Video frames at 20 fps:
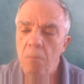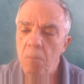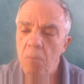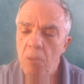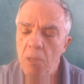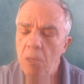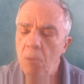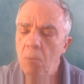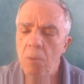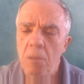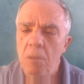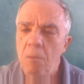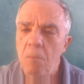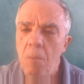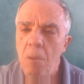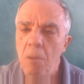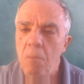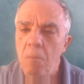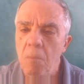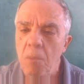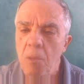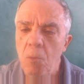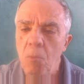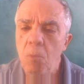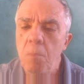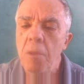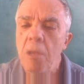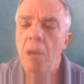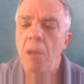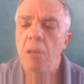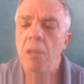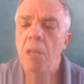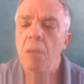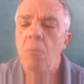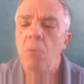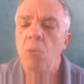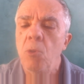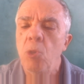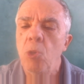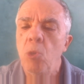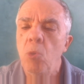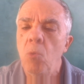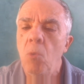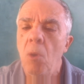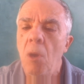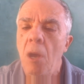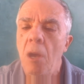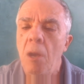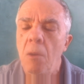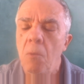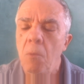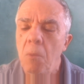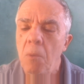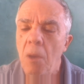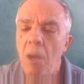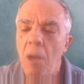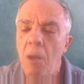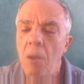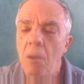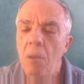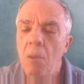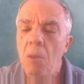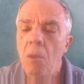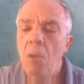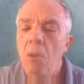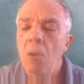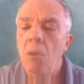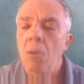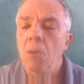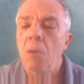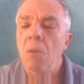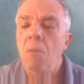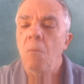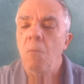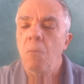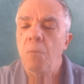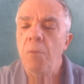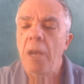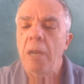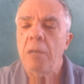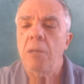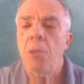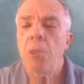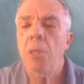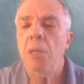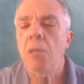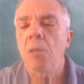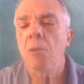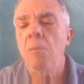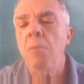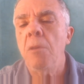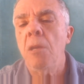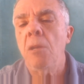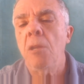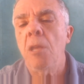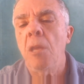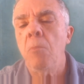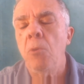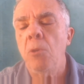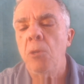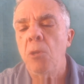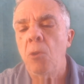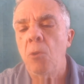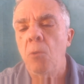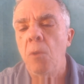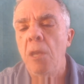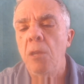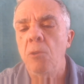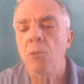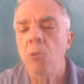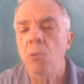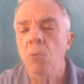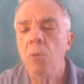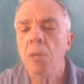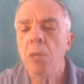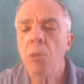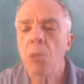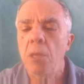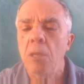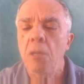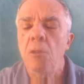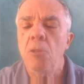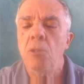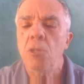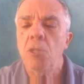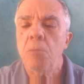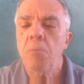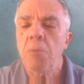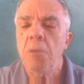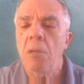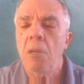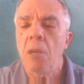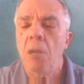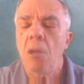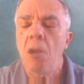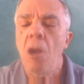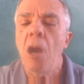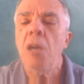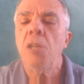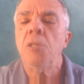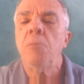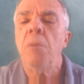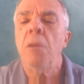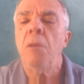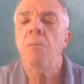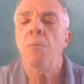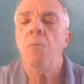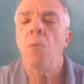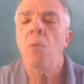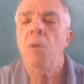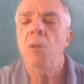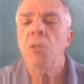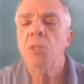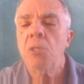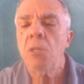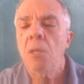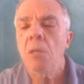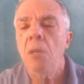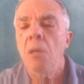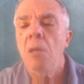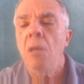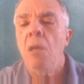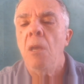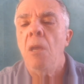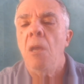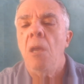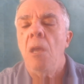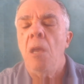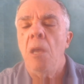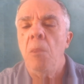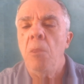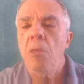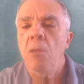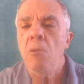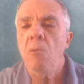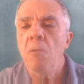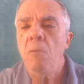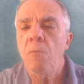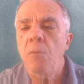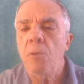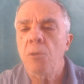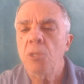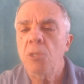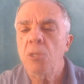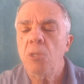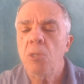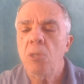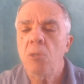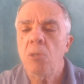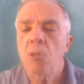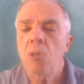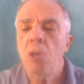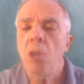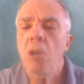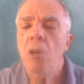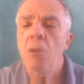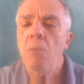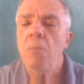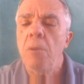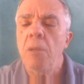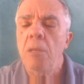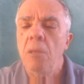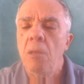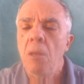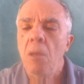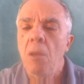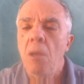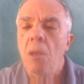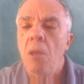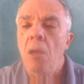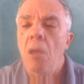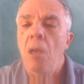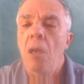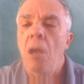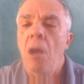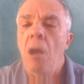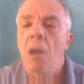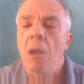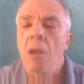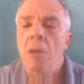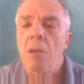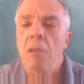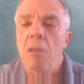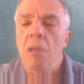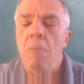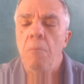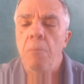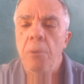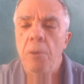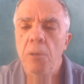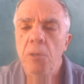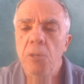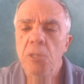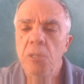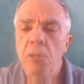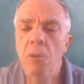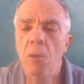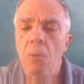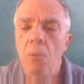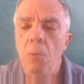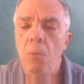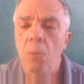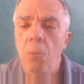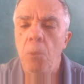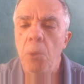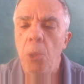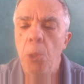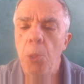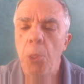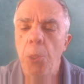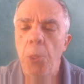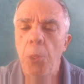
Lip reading: he would be unable to, in fact, I think he'd be unable to create or do anything. He'd just be a cosmic force in the universe, terribly impersonal with